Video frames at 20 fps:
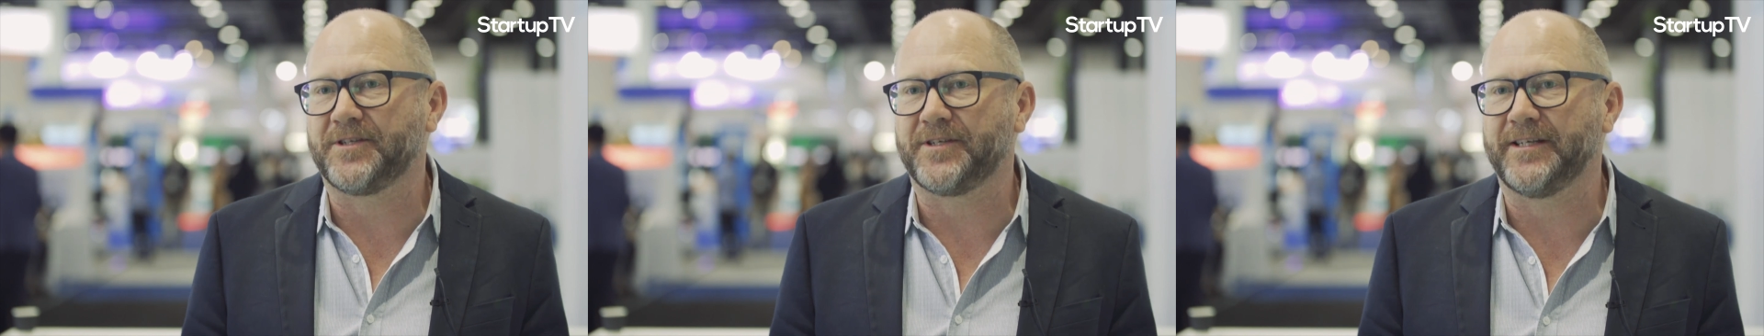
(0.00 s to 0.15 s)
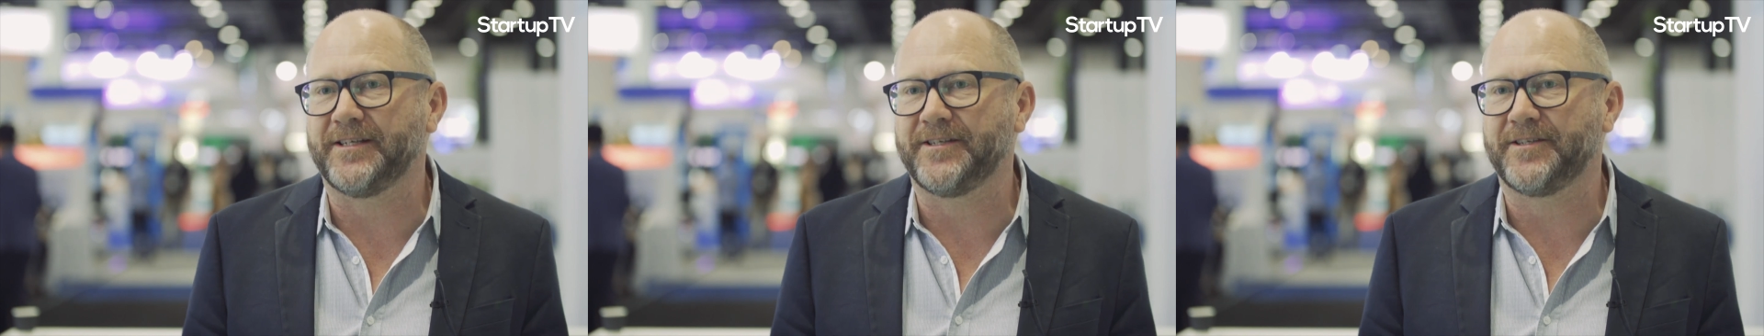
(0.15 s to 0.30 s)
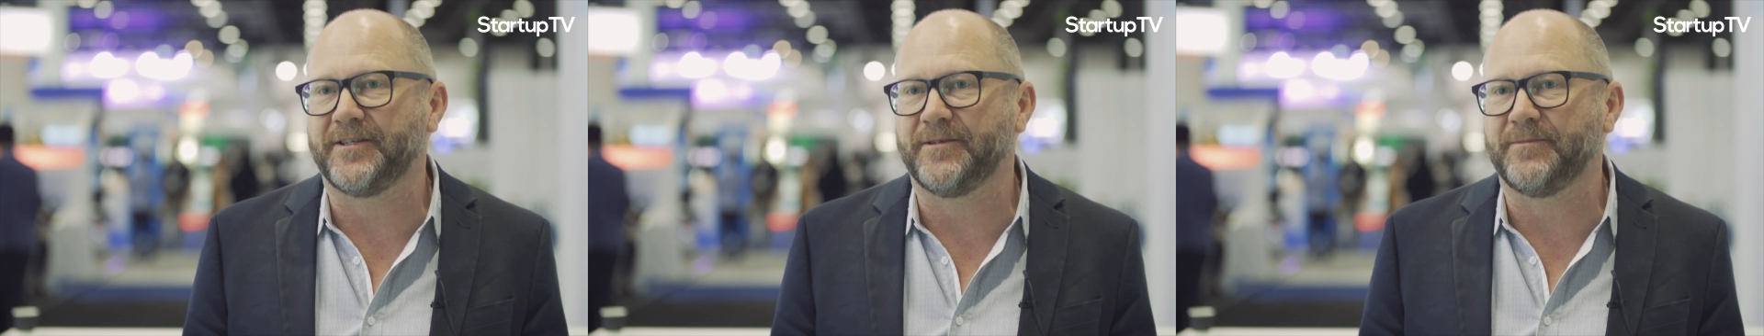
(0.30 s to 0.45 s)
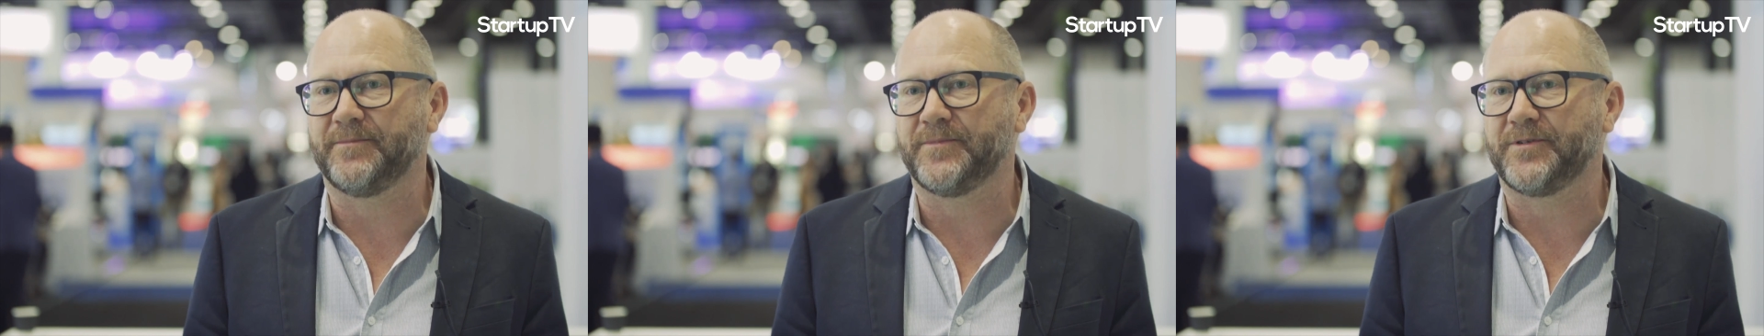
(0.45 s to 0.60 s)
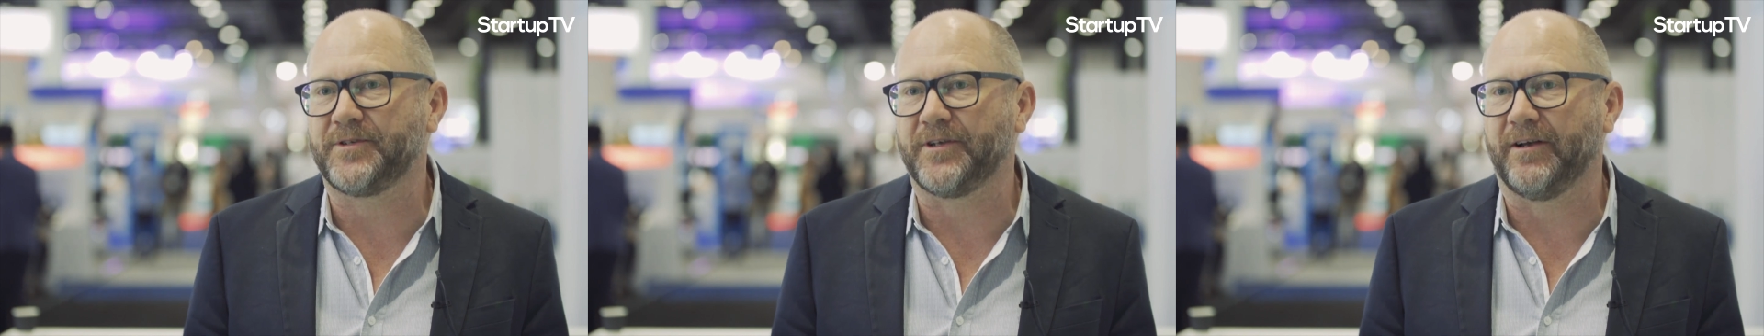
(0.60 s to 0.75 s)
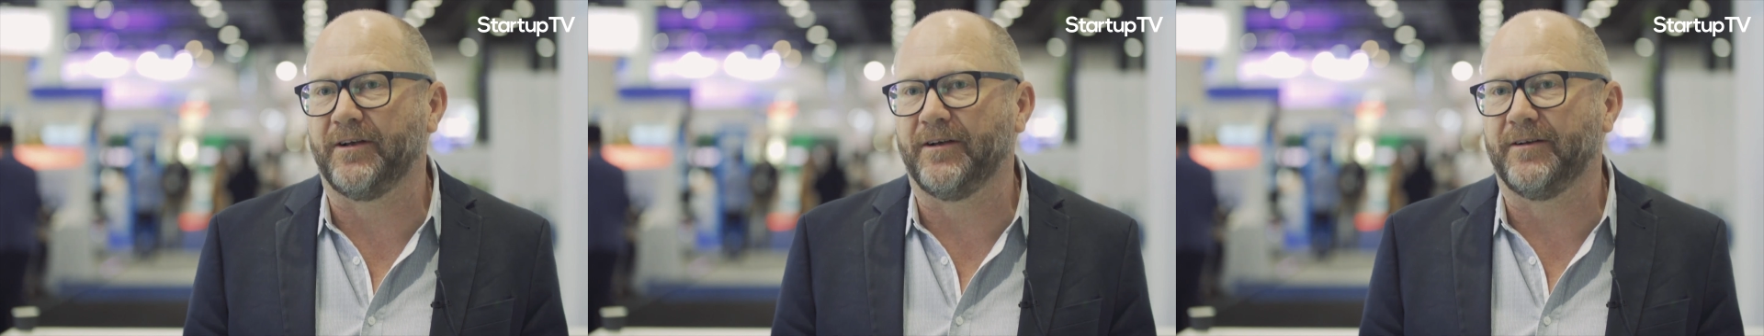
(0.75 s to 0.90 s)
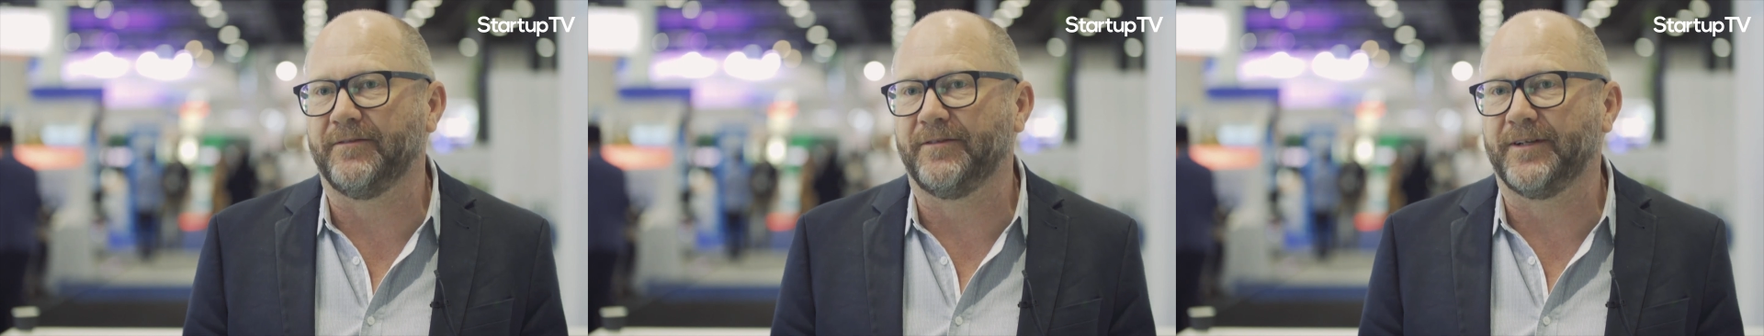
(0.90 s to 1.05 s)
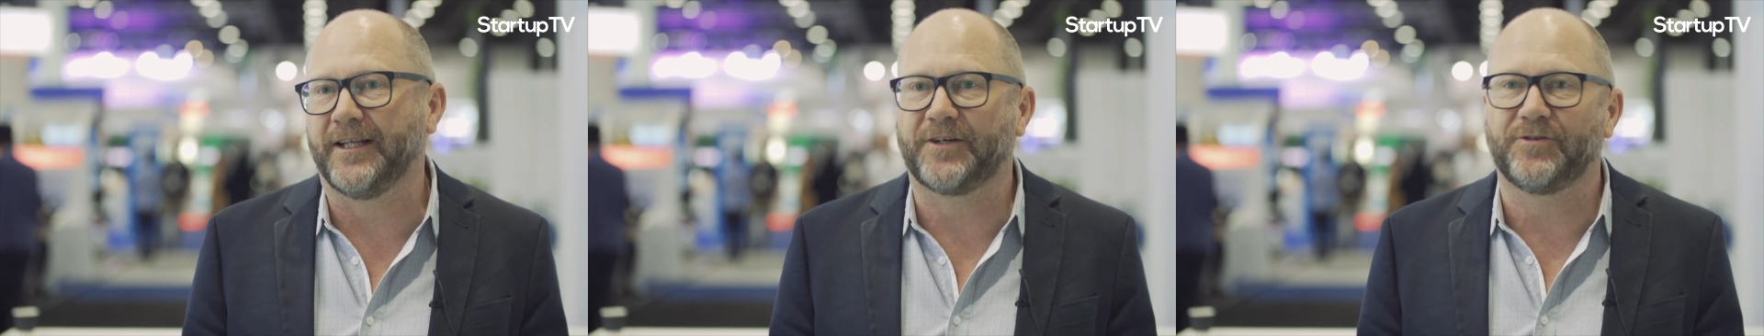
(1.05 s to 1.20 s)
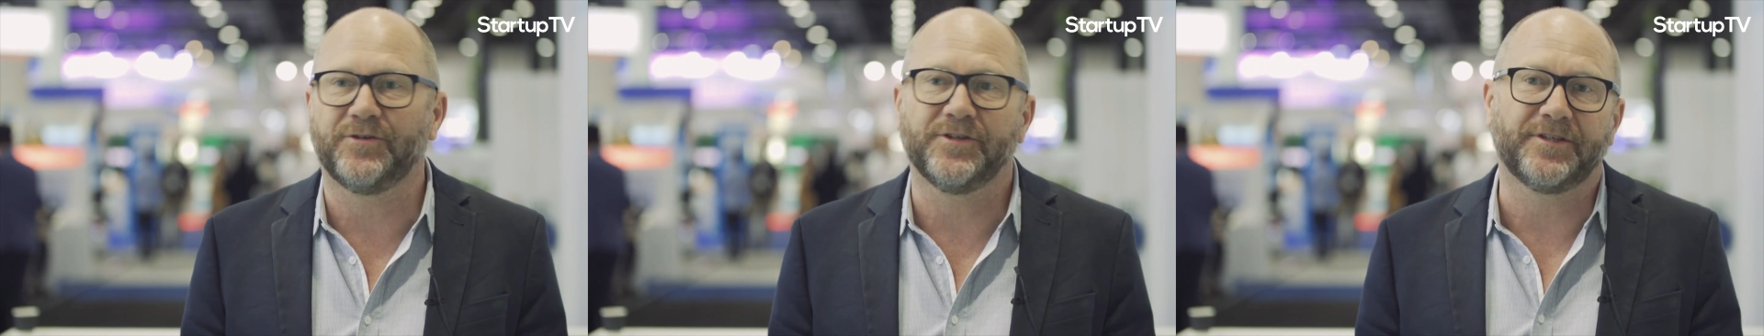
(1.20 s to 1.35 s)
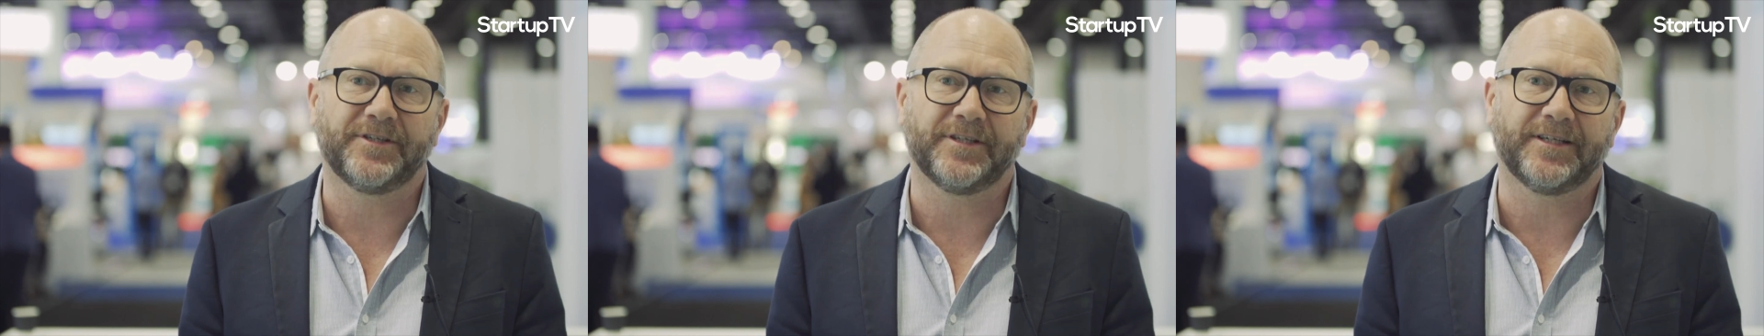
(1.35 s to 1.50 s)
systems of
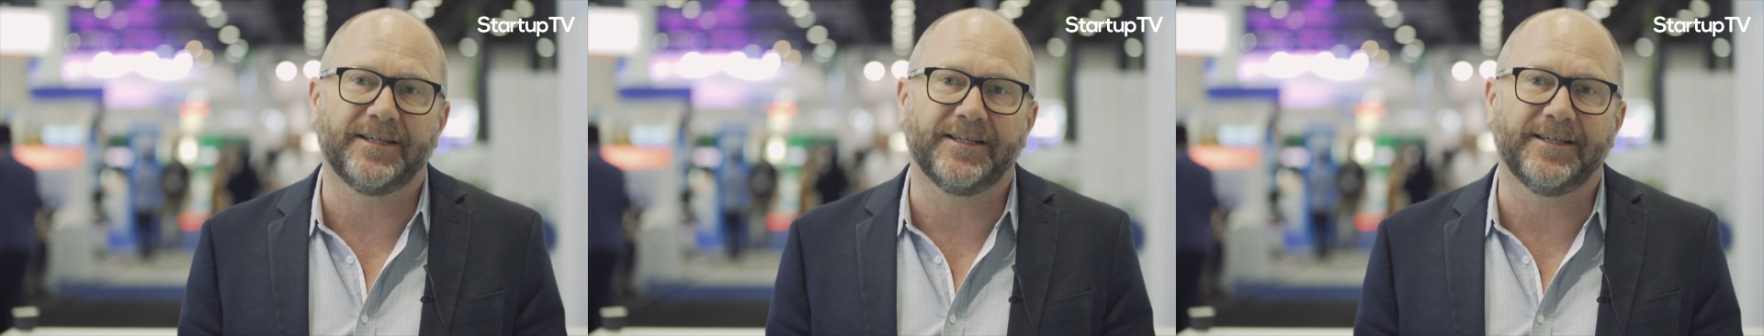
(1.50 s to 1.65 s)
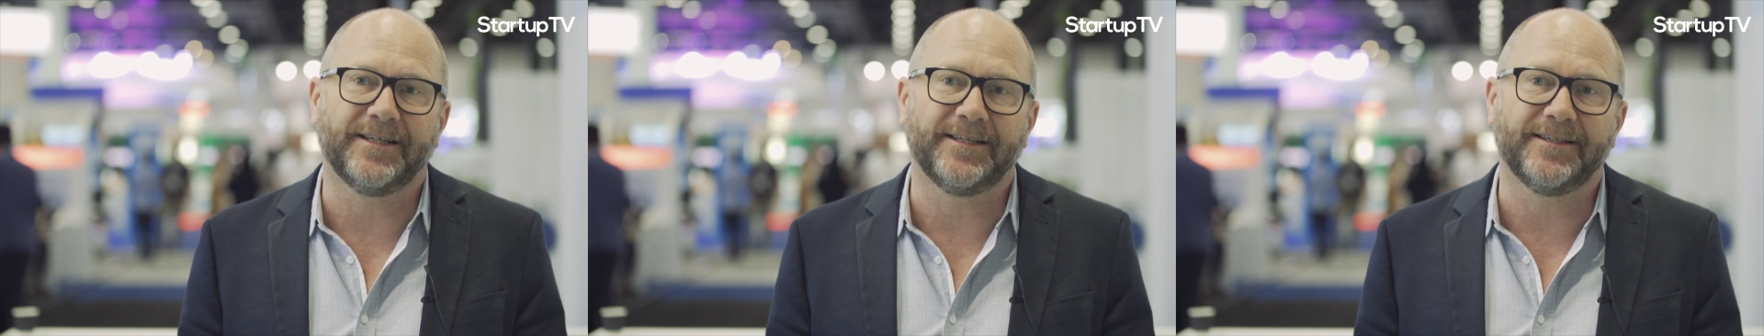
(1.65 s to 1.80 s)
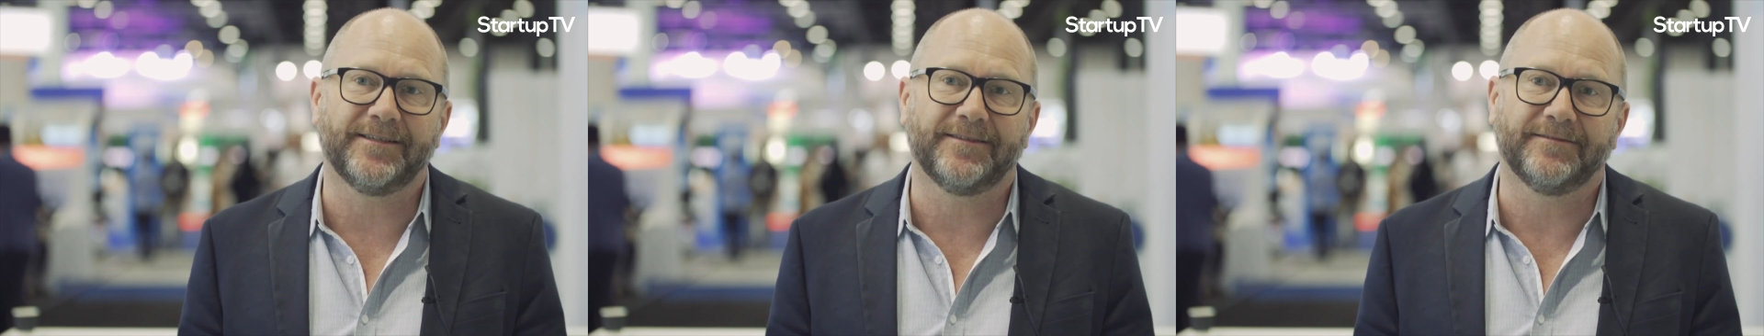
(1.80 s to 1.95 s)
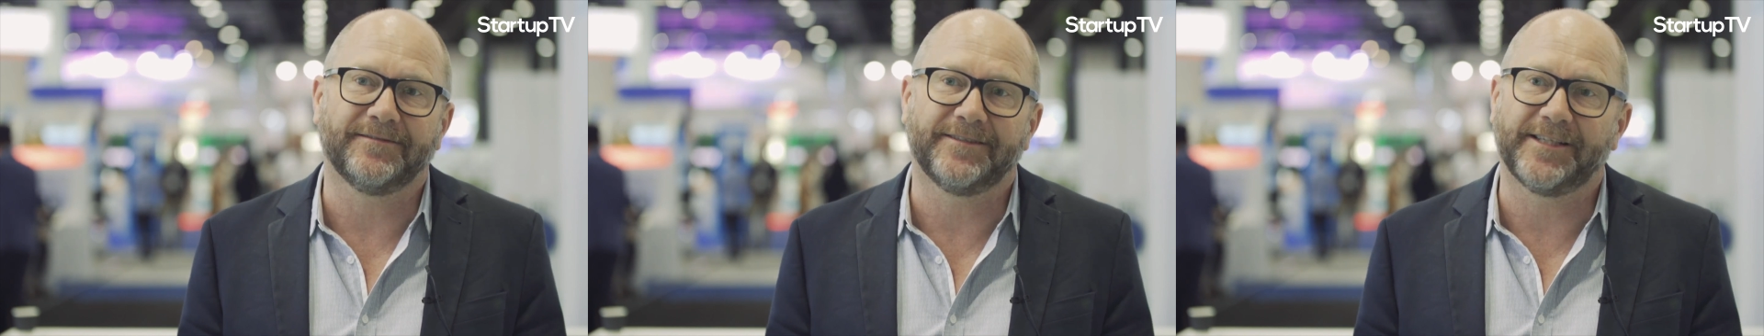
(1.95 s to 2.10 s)
electricity